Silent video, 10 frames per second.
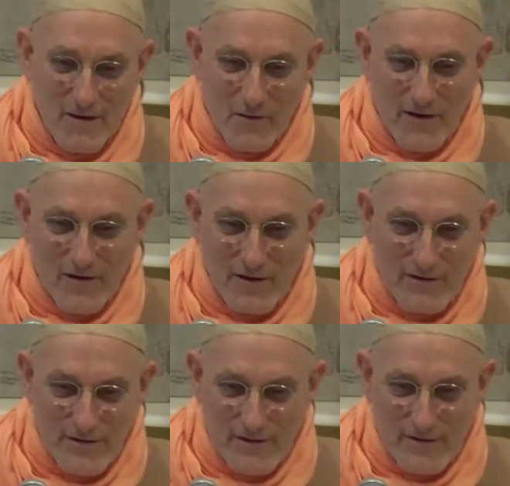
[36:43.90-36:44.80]
it's
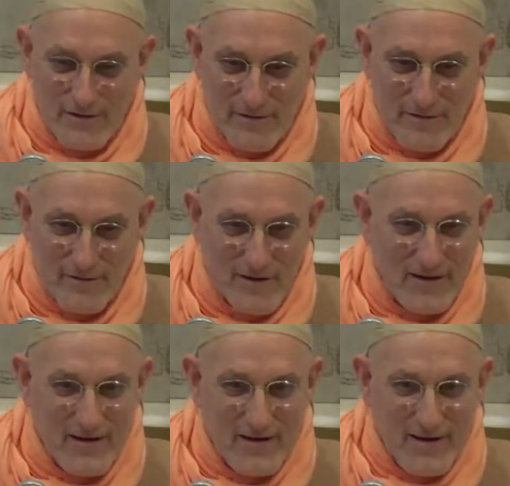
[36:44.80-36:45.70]
not a, what do you
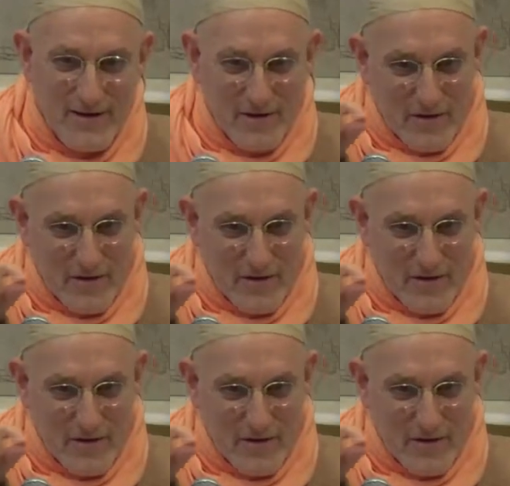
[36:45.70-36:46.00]
call it?